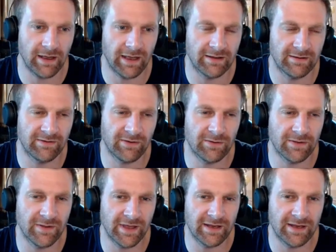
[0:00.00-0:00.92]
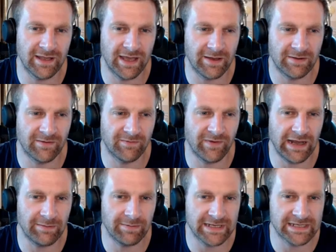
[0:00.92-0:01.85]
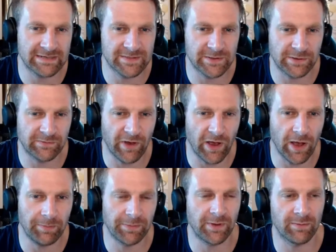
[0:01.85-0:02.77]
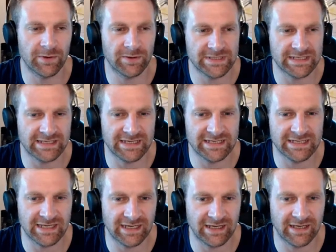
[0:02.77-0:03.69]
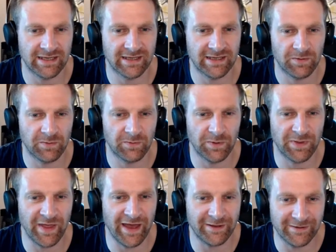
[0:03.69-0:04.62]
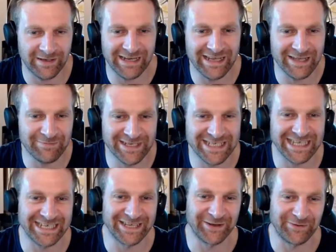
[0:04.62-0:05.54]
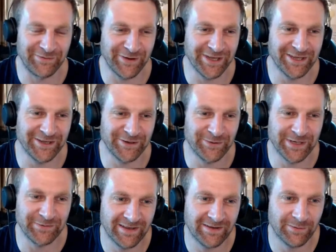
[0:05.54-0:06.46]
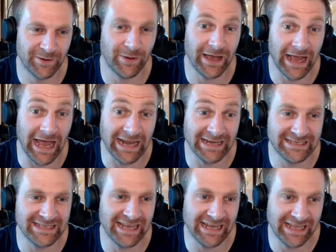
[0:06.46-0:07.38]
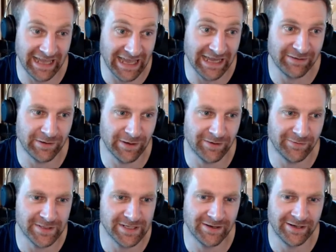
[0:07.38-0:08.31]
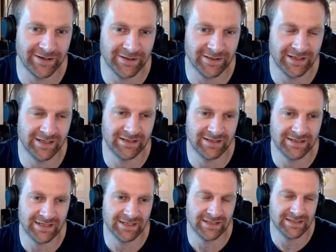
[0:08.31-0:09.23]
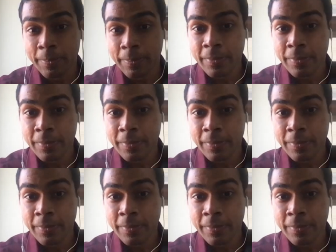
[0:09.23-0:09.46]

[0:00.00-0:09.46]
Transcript: And so then, yeah, developing some sort of optimal statistic without letting a machine do it for you would require understanding a heck of a lot of what's going on under the tin.